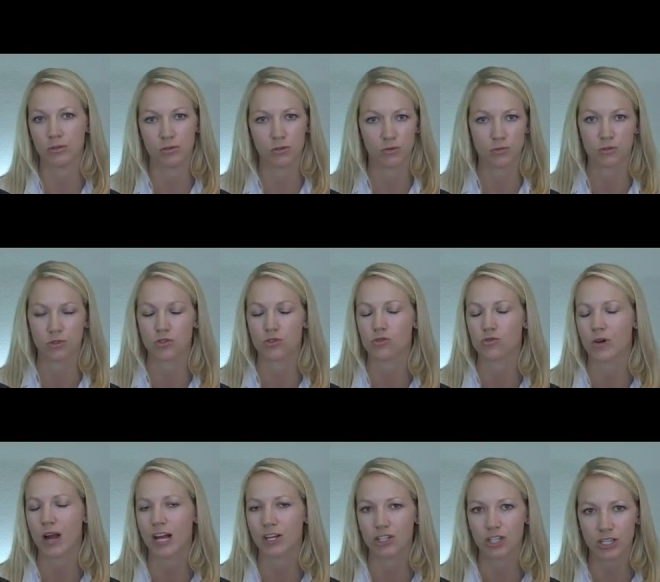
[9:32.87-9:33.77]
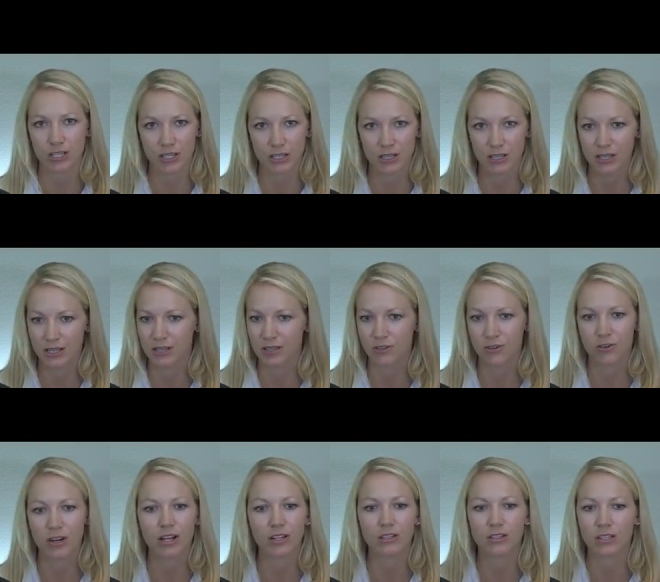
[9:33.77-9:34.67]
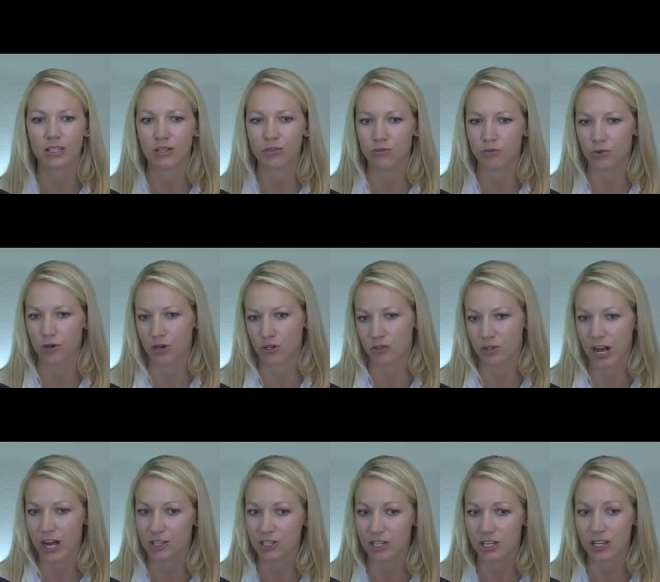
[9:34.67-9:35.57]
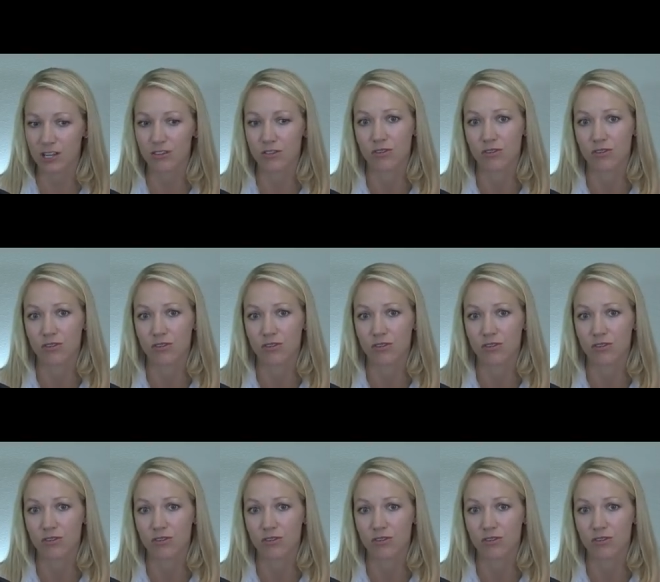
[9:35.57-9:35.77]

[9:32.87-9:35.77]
you know, it was tragic they're not looking for a tragedy.